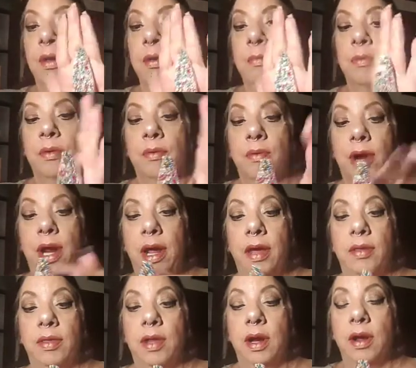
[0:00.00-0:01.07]

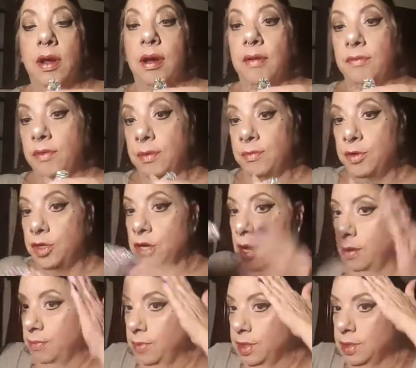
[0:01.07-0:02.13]
beret that I got from
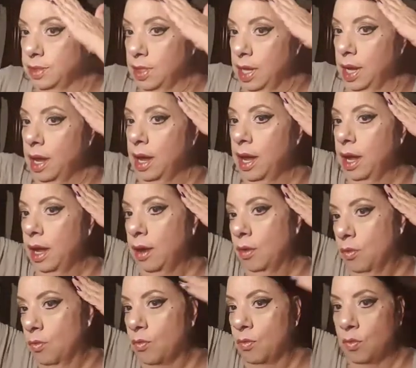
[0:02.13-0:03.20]
Shop Miss A.
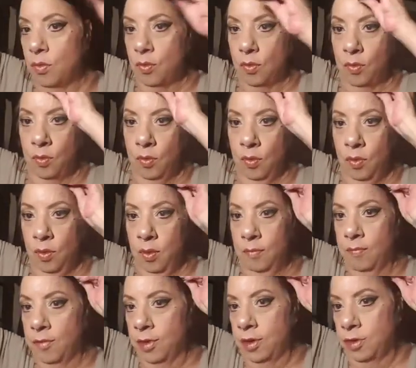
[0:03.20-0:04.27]

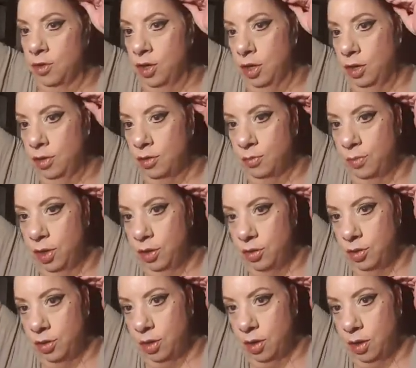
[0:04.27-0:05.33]
I'm going to change my
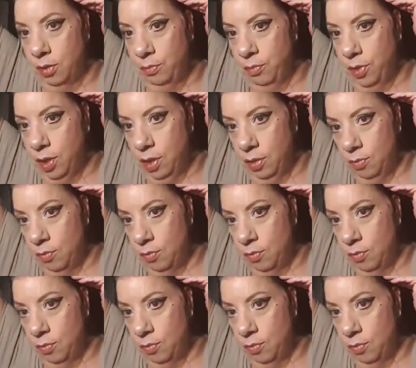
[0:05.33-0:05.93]
shirt, but